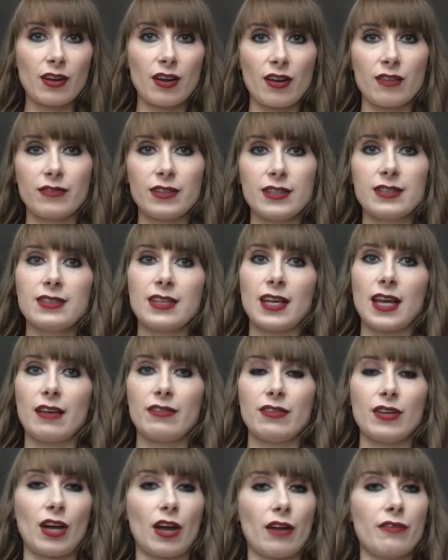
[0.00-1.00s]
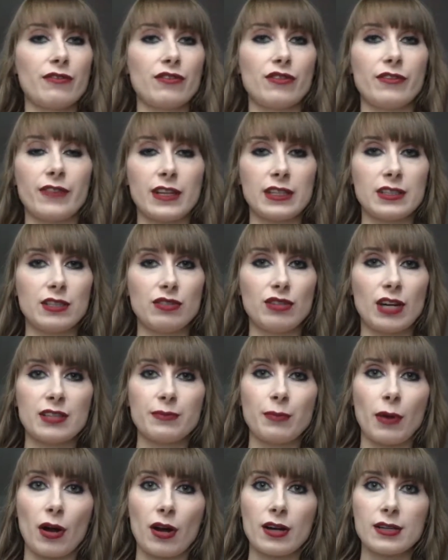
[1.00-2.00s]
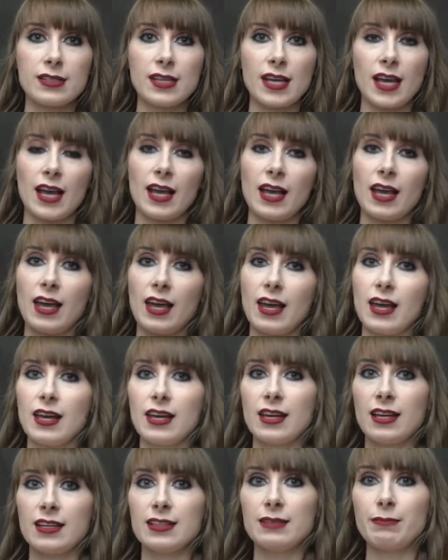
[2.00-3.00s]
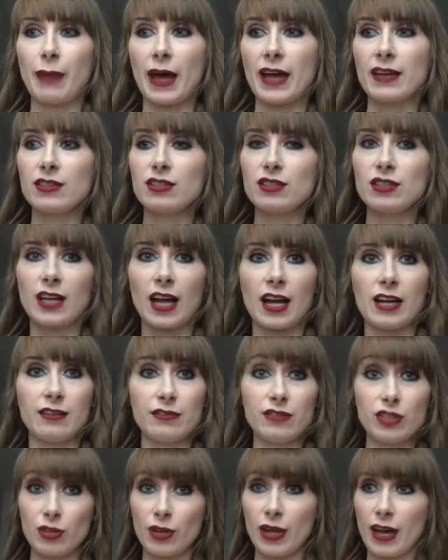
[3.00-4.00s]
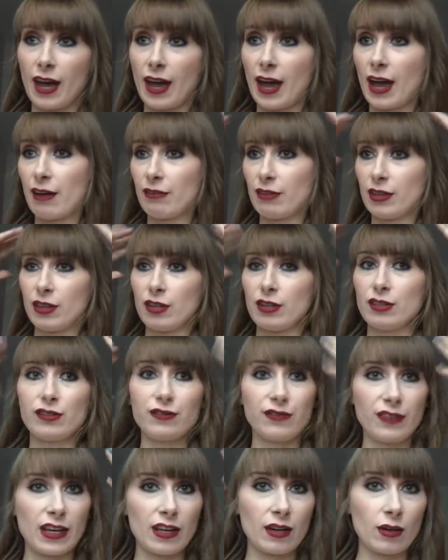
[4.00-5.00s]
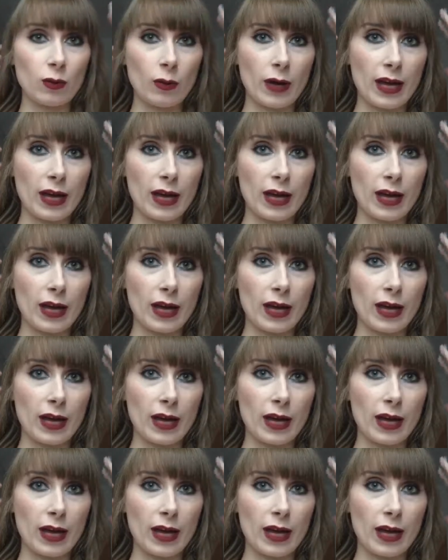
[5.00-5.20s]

Obviously if you're going for a fancy dress party, it's best to kind of do your hair in these finger